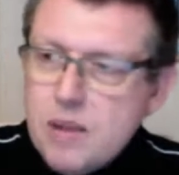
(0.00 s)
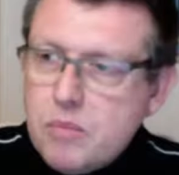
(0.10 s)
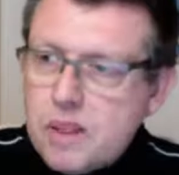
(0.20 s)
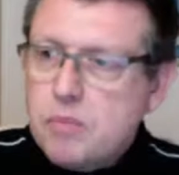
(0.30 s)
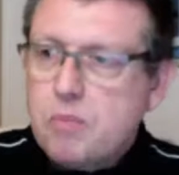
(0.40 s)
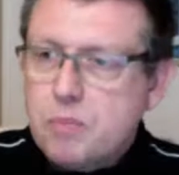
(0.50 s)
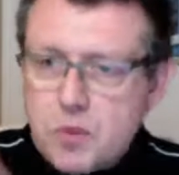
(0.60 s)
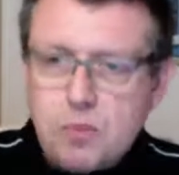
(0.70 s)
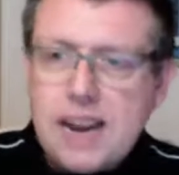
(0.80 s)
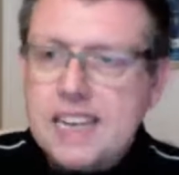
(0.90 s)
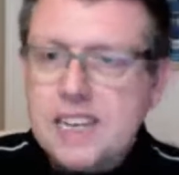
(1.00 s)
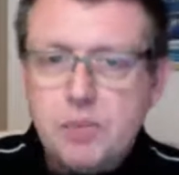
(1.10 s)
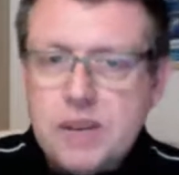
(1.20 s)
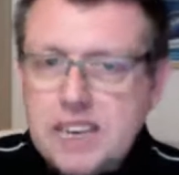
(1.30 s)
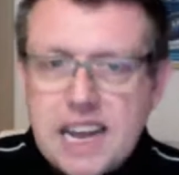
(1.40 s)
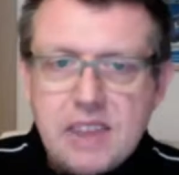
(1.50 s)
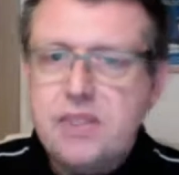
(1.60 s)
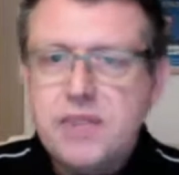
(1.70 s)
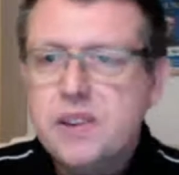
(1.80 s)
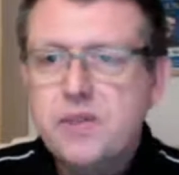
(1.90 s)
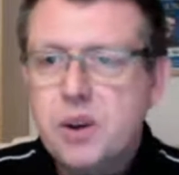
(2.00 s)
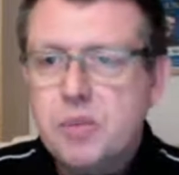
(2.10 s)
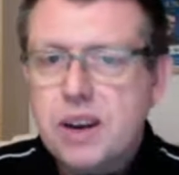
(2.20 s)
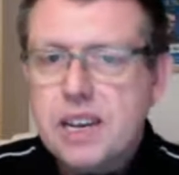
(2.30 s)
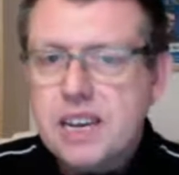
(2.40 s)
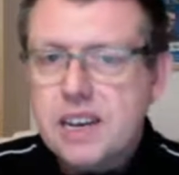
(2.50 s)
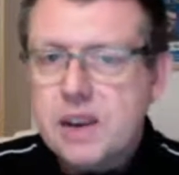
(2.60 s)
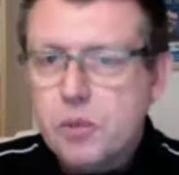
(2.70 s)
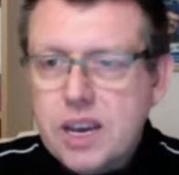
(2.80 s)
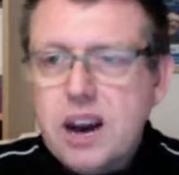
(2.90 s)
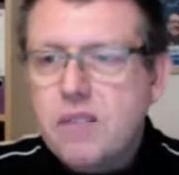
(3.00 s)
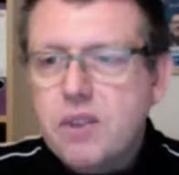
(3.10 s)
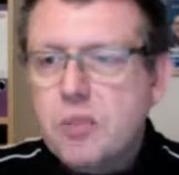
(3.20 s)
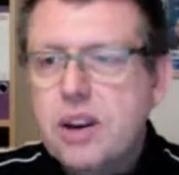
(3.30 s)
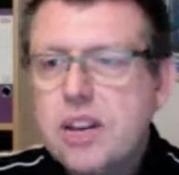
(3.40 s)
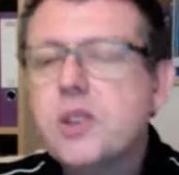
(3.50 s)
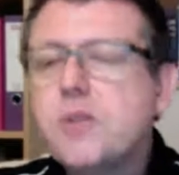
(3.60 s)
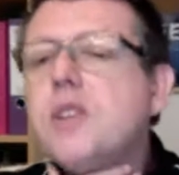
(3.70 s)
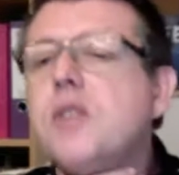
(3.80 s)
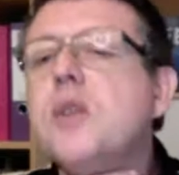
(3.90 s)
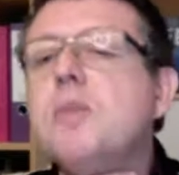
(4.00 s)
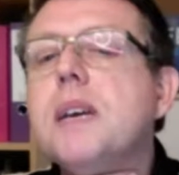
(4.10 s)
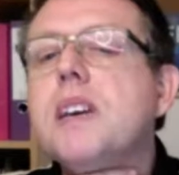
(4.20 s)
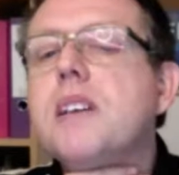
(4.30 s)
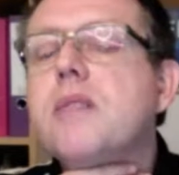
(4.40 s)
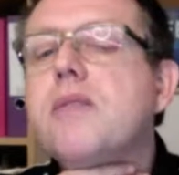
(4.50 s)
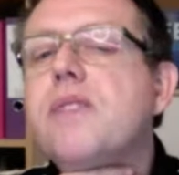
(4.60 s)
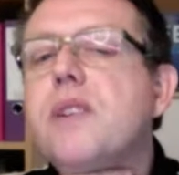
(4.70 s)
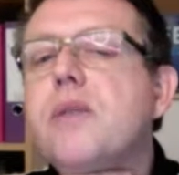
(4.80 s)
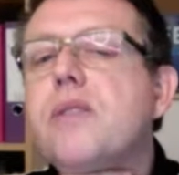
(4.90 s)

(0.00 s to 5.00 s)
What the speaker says: But the planet is spinning. Everything is vibrating, and we are vibration. When you speak, you can feel the